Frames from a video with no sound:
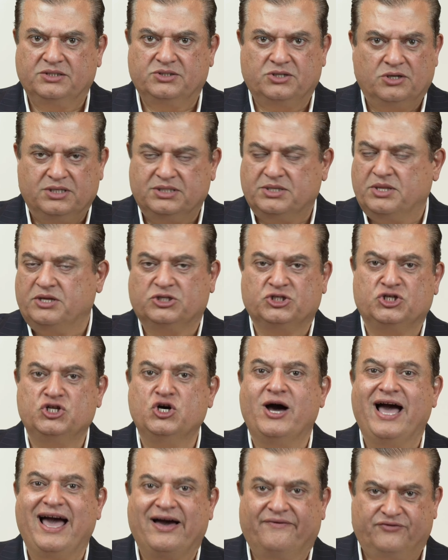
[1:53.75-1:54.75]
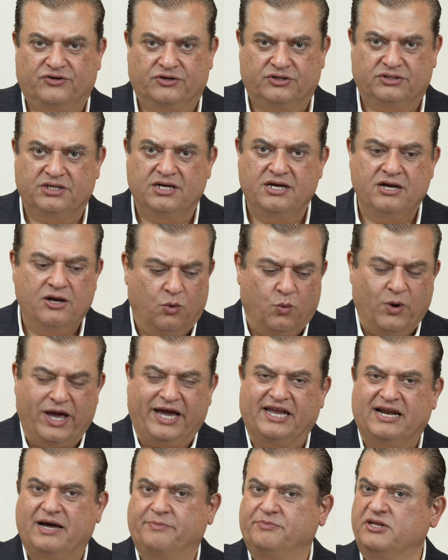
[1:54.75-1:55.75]
So there's no effort
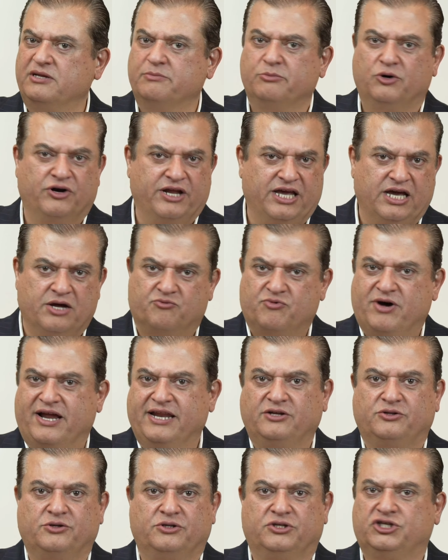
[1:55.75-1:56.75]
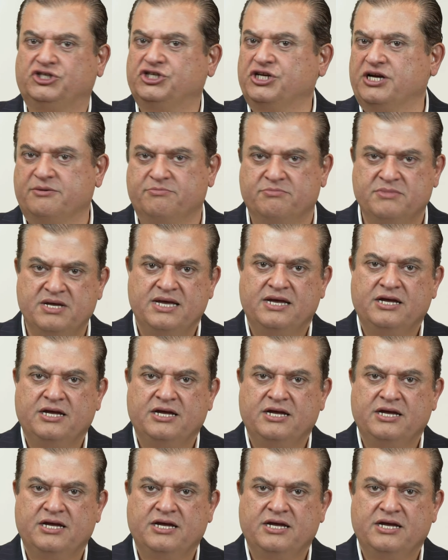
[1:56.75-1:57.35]
waking up in the morning and running to the gym